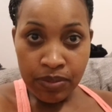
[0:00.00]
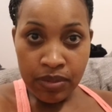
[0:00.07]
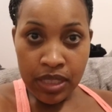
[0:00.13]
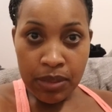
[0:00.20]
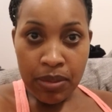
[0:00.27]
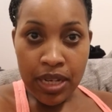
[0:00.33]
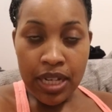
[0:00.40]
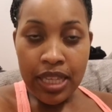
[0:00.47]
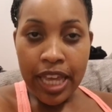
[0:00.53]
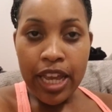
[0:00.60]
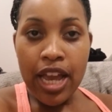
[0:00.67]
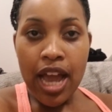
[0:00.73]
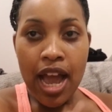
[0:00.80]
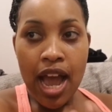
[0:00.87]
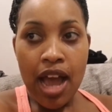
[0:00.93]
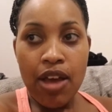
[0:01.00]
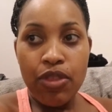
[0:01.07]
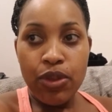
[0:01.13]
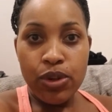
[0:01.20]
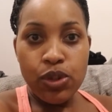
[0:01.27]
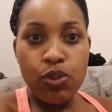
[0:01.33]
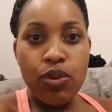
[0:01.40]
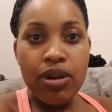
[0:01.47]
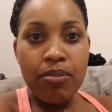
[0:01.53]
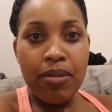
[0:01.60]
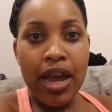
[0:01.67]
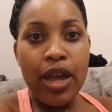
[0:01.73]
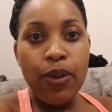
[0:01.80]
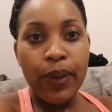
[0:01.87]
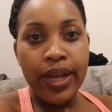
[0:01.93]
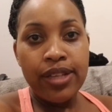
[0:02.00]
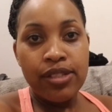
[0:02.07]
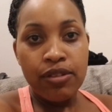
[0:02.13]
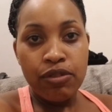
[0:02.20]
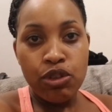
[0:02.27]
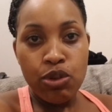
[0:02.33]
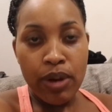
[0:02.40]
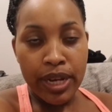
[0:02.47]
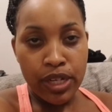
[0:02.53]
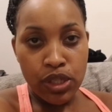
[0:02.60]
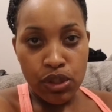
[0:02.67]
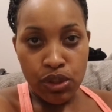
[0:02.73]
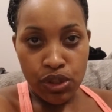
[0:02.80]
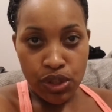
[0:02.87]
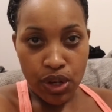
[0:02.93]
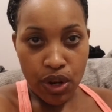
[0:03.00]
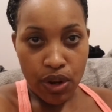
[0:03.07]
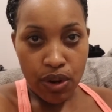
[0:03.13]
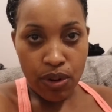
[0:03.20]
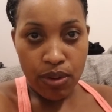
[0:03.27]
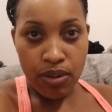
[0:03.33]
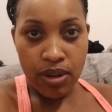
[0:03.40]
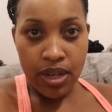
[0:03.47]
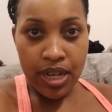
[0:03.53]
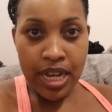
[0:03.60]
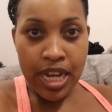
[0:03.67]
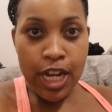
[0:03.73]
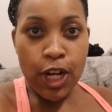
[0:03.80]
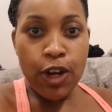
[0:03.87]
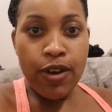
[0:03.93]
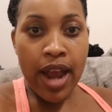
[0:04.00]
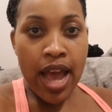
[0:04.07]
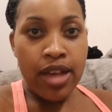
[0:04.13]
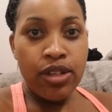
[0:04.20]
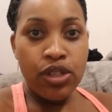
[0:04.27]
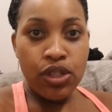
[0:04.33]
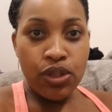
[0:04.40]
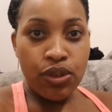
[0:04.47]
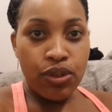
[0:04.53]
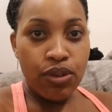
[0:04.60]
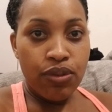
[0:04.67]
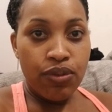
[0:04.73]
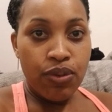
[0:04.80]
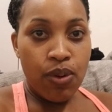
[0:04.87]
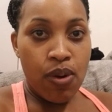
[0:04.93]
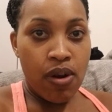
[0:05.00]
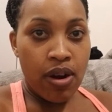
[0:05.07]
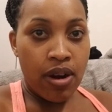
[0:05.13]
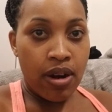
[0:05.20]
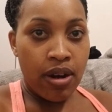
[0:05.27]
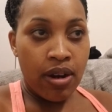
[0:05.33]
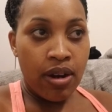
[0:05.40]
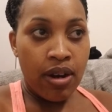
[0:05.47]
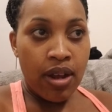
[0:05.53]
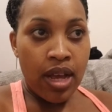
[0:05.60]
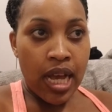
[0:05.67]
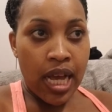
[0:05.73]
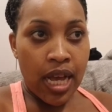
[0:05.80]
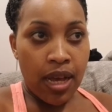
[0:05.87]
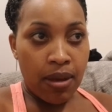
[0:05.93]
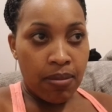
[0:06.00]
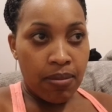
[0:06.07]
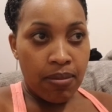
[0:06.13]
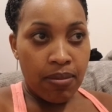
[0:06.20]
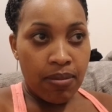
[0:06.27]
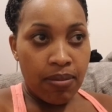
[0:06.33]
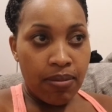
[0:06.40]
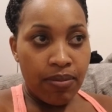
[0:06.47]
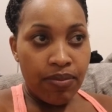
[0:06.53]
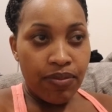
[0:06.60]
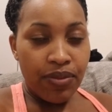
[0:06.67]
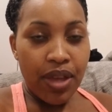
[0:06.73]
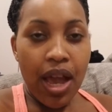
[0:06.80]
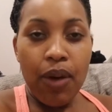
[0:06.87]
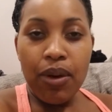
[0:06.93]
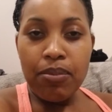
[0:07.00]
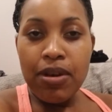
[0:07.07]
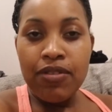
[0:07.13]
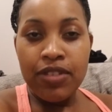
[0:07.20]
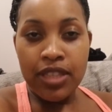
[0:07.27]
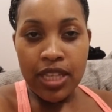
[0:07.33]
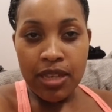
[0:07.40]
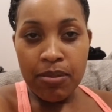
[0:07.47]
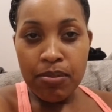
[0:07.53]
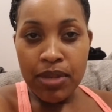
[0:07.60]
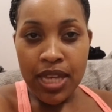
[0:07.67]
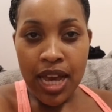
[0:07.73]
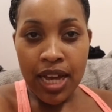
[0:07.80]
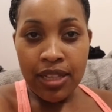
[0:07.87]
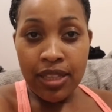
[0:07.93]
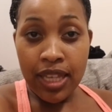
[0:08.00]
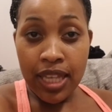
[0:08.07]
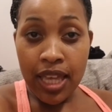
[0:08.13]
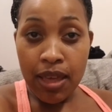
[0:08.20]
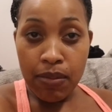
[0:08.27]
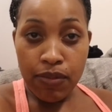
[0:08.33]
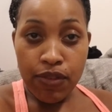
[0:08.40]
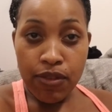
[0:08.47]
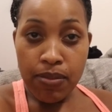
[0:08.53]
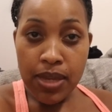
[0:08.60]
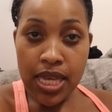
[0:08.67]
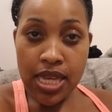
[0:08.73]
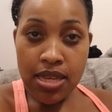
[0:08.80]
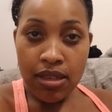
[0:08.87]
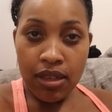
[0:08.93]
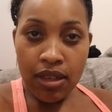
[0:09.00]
But like, those were my ways of trying to show gratitude for how above and beyond they came for me,